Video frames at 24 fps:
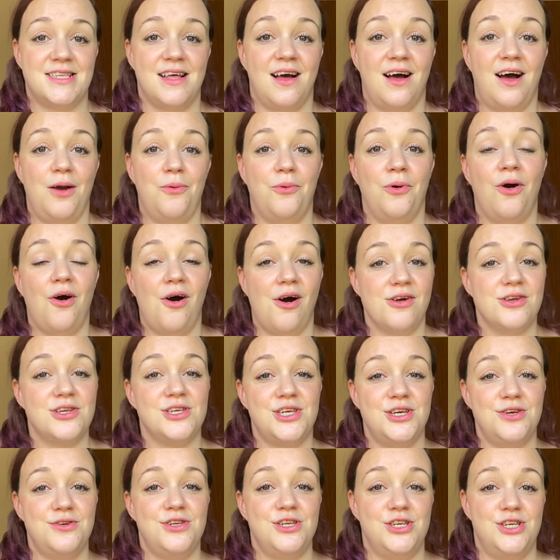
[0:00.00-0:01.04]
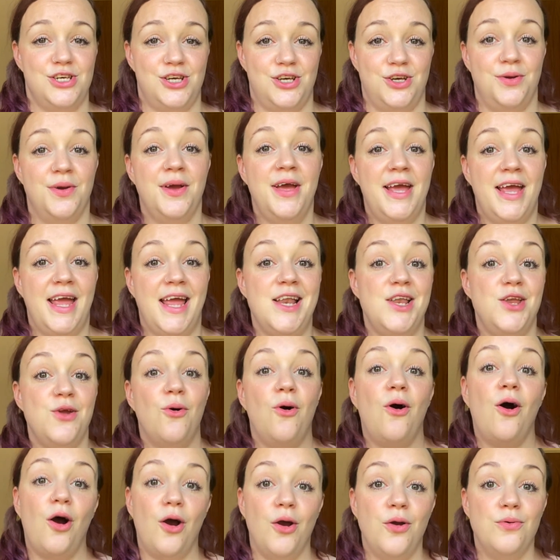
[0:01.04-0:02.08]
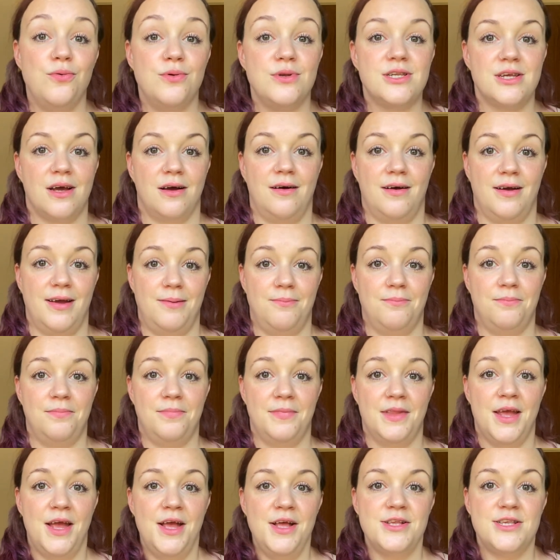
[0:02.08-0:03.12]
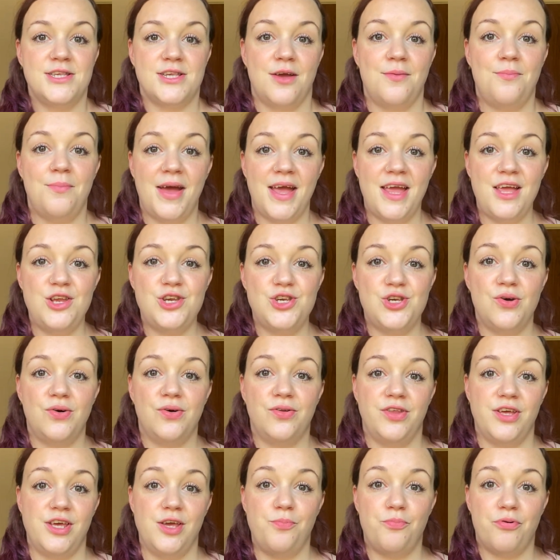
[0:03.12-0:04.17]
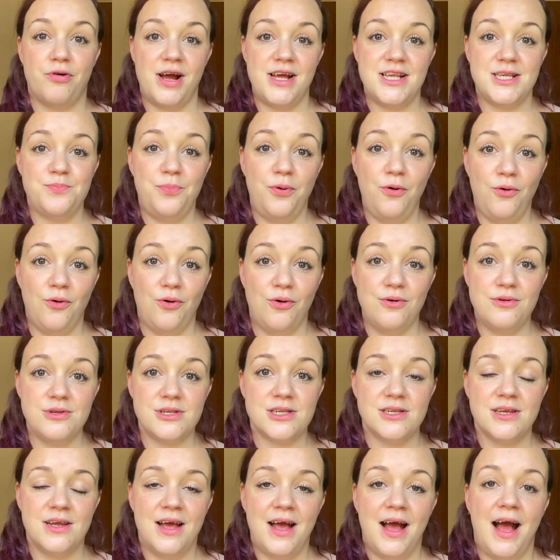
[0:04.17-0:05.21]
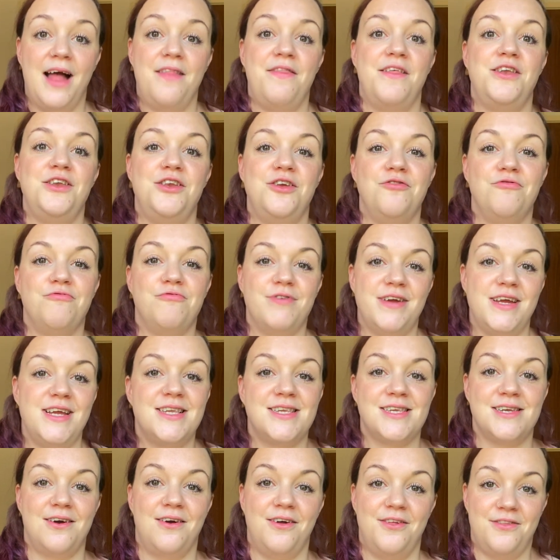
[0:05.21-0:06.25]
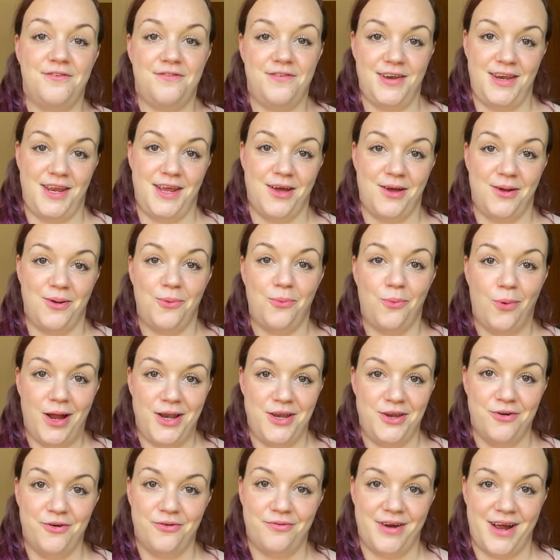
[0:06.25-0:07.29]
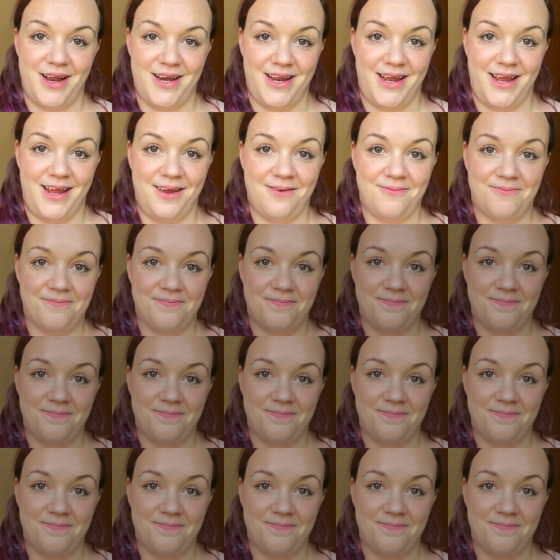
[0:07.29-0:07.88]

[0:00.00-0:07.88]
that I will ask you to do in your own time. So make sure that you press pause and then you restart the video when you're ready.